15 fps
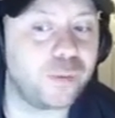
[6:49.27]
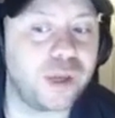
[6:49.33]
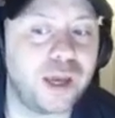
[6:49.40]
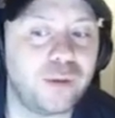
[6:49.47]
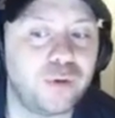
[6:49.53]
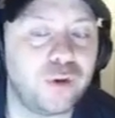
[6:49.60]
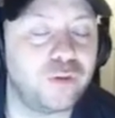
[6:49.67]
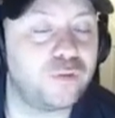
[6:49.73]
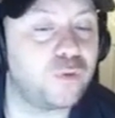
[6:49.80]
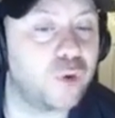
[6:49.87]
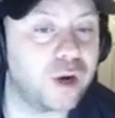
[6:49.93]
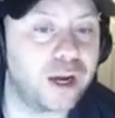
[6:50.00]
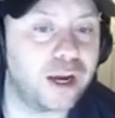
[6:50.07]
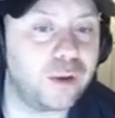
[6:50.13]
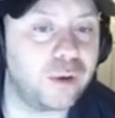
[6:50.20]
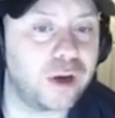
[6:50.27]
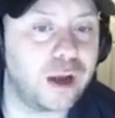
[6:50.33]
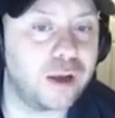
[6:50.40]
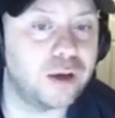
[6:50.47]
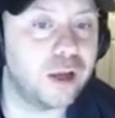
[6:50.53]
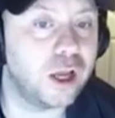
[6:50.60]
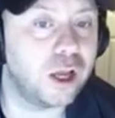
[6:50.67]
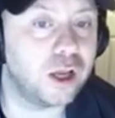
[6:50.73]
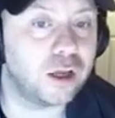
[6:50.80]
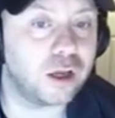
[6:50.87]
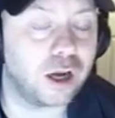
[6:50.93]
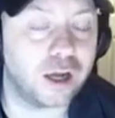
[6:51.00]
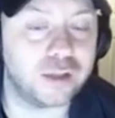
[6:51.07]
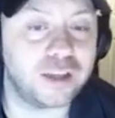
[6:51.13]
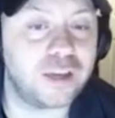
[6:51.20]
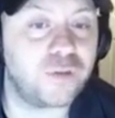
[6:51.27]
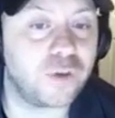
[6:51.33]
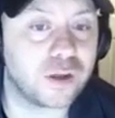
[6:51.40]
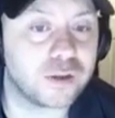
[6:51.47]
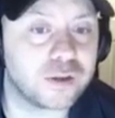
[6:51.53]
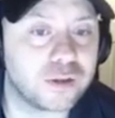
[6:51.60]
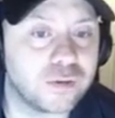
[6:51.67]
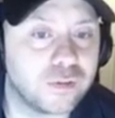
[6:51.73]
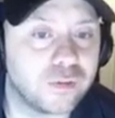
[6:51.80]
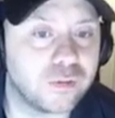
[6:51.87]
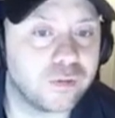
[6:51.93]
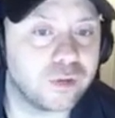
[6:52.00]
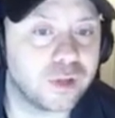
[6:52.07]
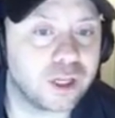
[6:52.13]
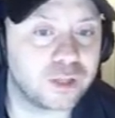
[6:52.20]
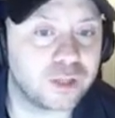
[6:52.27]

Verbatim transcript: be able to afford anyone on defense. Yeah,